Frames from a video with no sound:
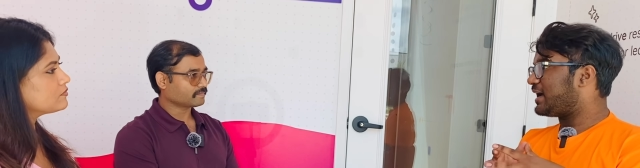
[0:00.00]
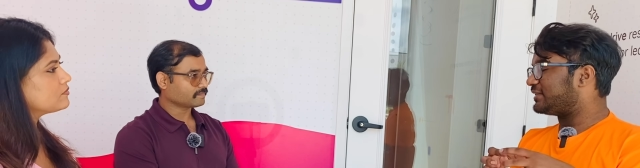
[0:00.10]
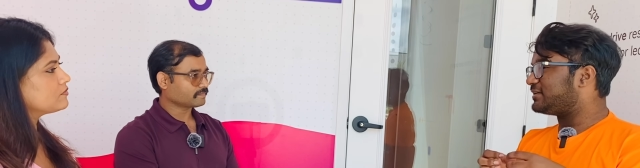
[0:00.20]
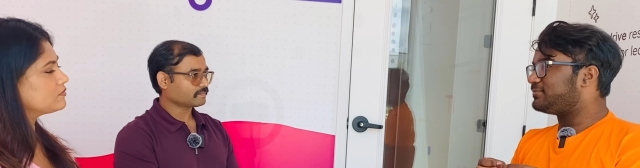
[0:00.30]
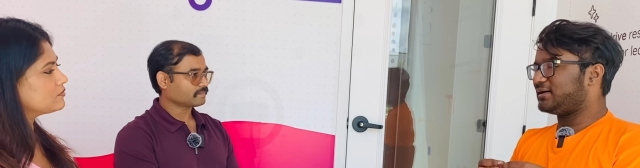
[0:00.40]
Speaker 1: I
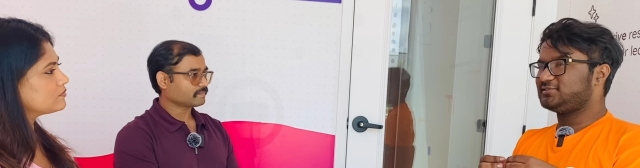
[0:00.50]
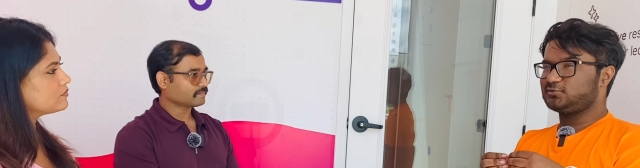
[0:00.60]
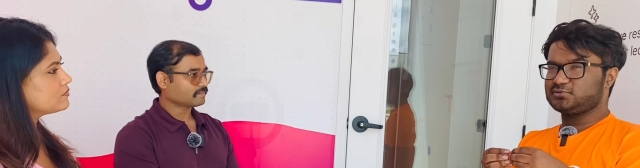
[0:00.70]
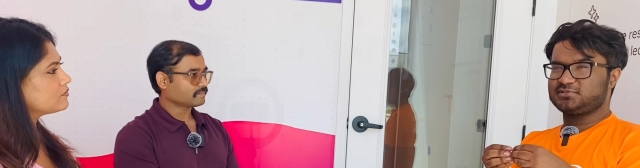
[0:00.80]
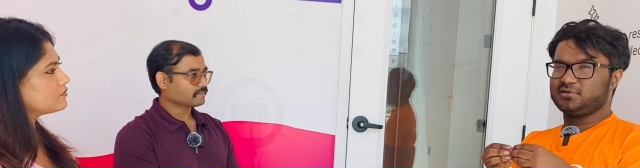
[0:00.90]
think
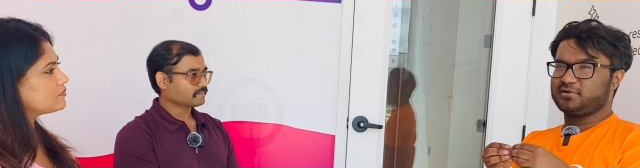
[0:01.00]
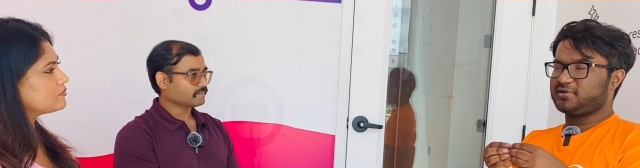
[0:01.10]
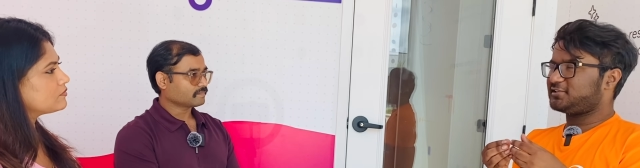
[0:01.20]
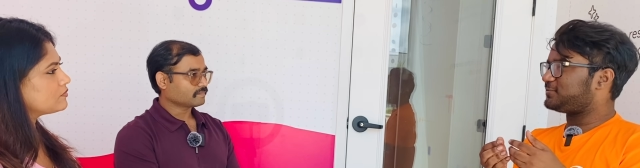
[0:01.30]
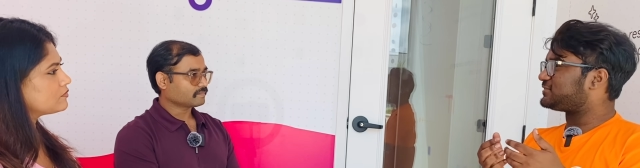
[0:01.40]
Bhanzu is the
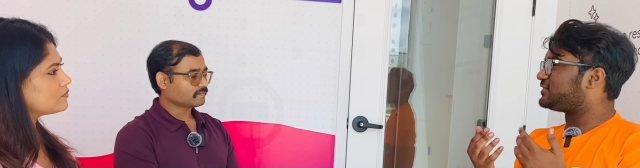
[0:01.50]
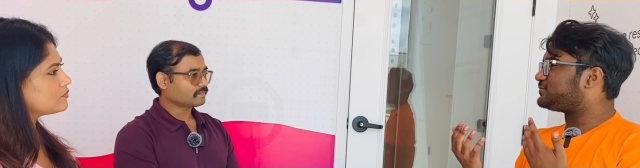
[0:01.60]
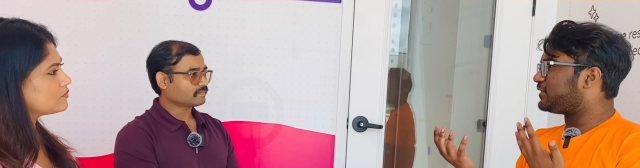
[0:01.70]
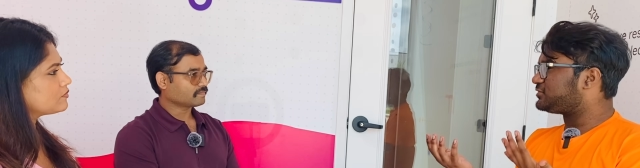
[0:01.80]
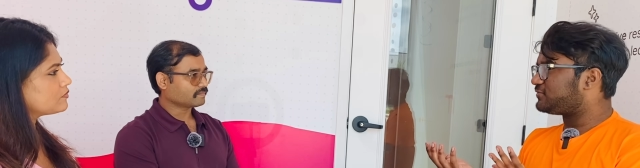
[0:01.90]
learning space. There's a bunch